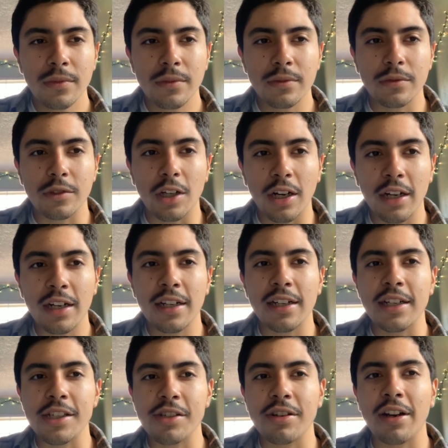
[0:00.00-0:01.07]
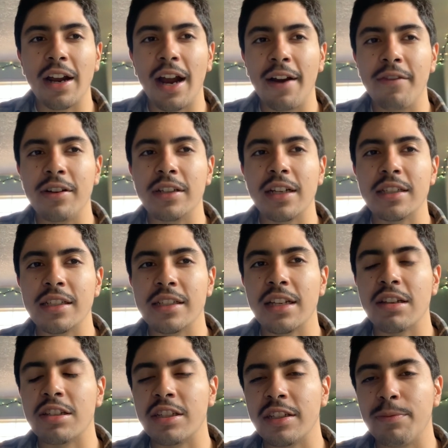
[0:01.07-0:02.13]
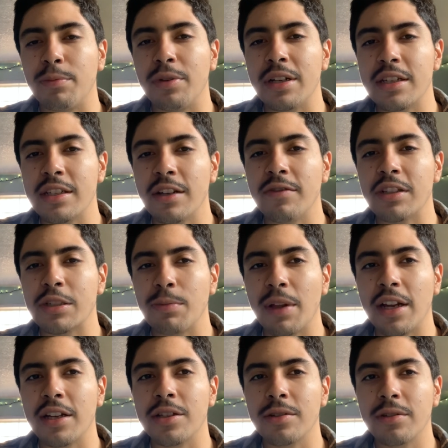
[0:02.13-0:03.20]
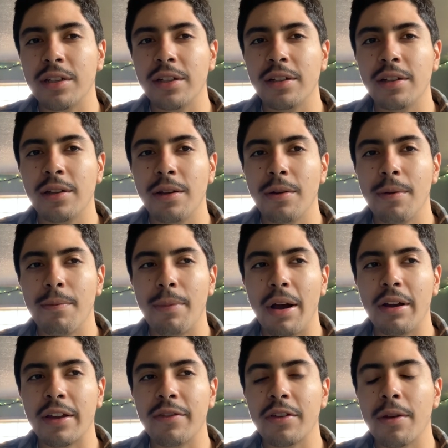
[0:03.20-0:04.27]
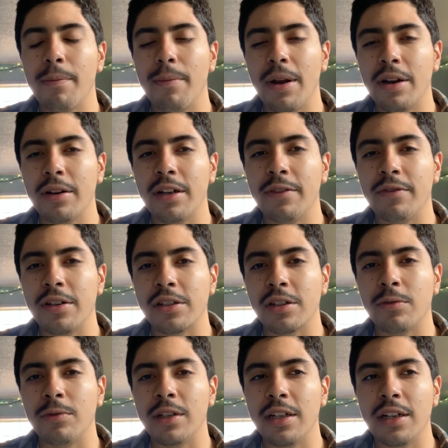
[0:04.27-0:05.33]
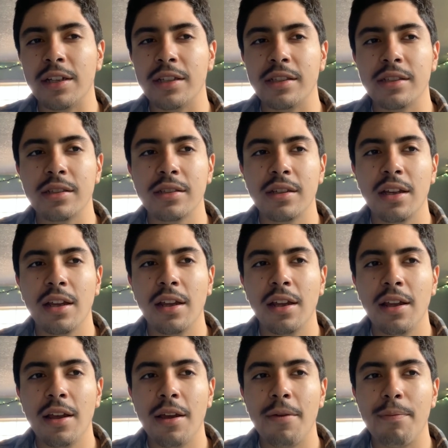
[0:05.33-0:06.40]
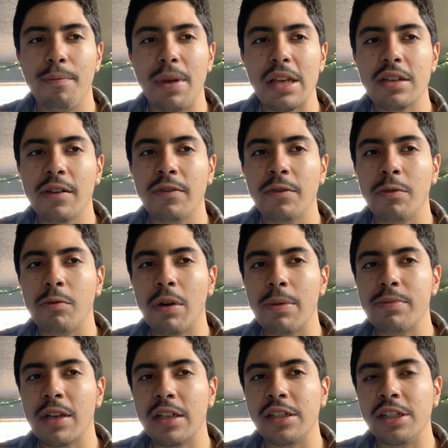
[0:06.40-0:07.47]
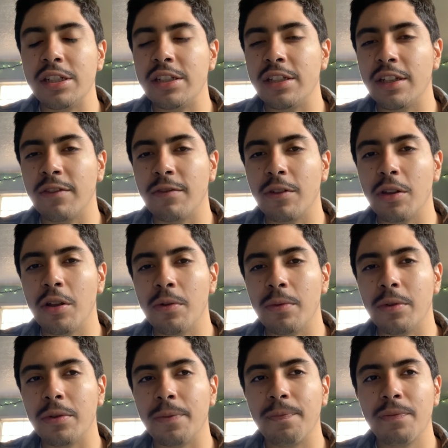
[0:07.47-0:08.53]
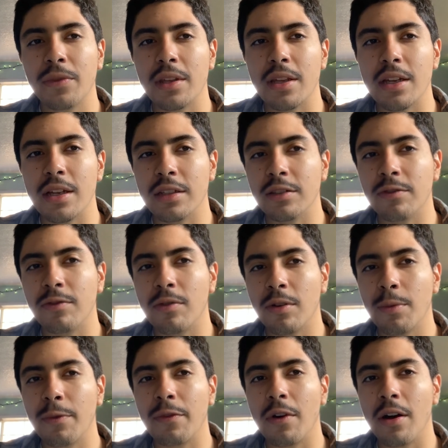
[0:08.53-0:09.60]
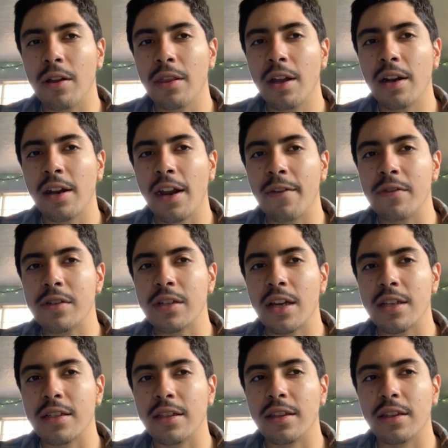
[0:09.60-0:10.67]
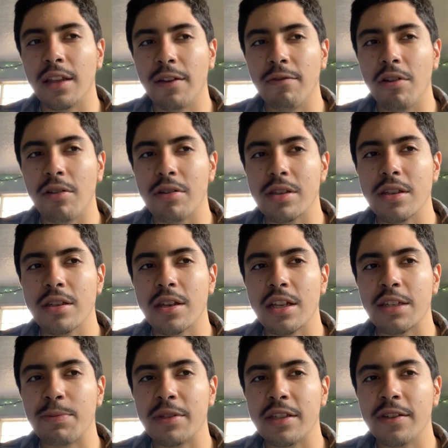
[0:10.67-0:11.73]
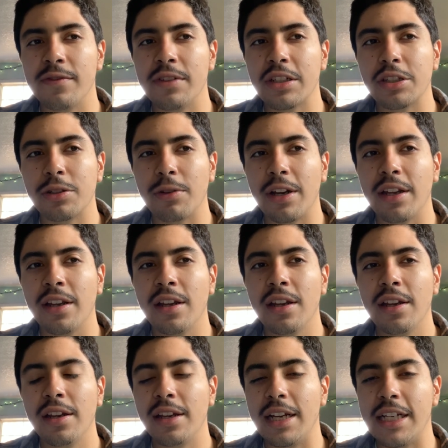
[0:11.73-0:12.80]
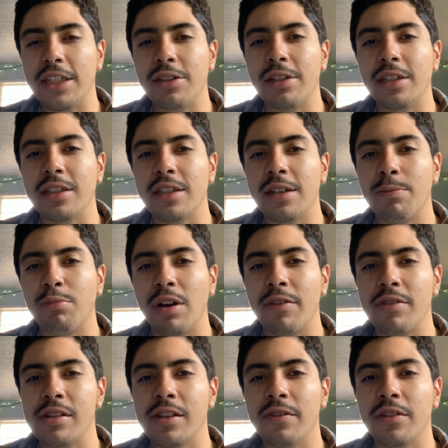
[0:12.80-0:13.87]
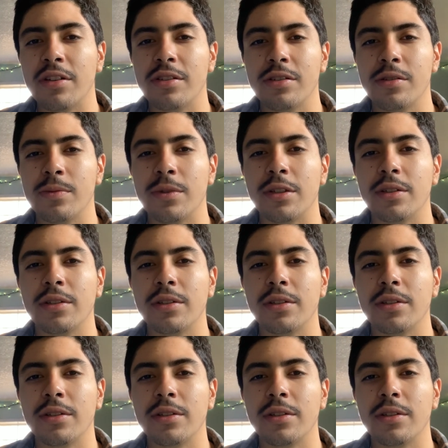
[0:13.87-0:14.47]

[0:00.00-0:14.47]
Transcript: Targeted internet advertising sounds pretty self-explanatory, but I'll give you a better definition on what it is. Based off of a website, GCF Global, it's a form of online advertising that focuses on specific trait, interest, and preference of a consumer.